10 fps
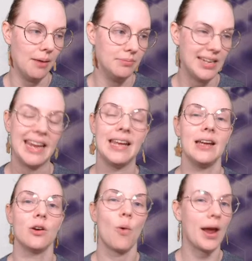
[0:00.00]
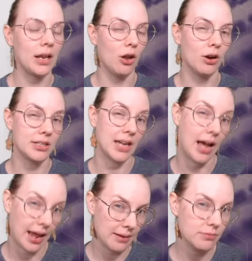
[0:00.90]
taking quite a long
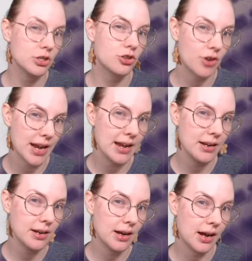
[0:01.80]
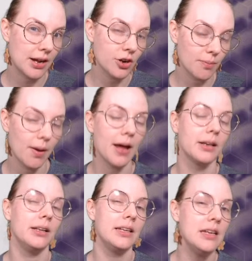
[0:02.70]
time to train your
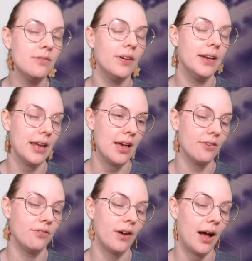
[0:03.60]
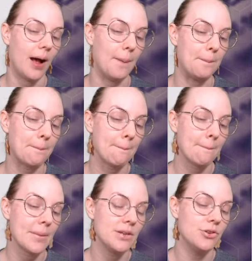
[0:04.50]
model, even if
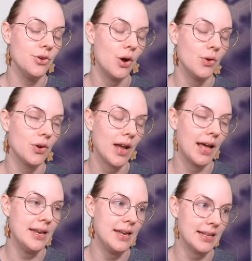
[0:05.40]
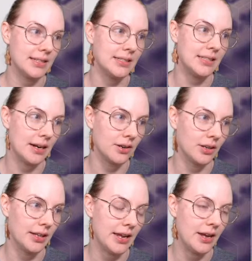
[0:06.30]
you know, you're not
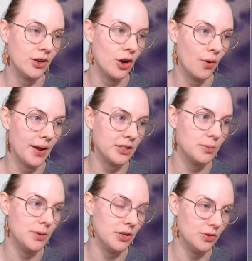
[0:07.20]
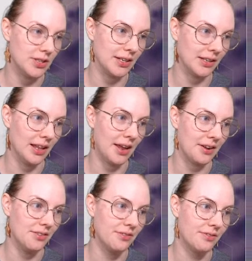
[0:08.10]
necessarily going to be using
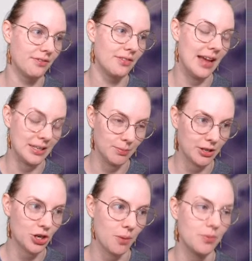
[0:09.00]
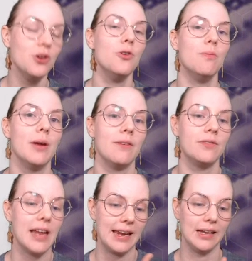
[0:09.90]
as much compute, but if
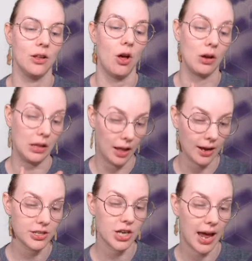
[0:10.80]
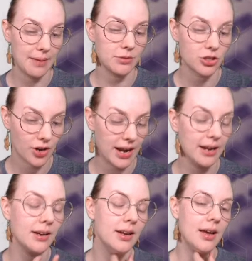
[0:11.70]
taking a long clock time to
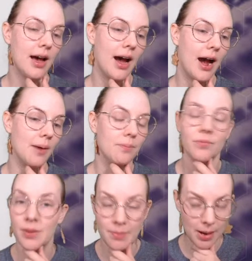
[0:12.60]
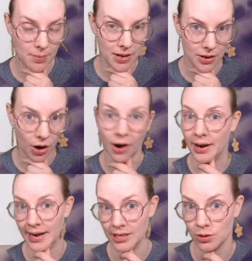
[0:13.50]
train, then maybe
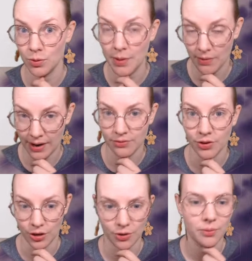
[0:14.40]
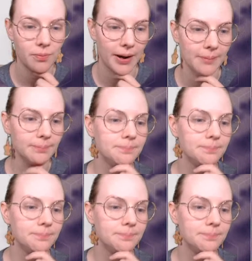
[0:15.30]
RNNs would be right for you, right?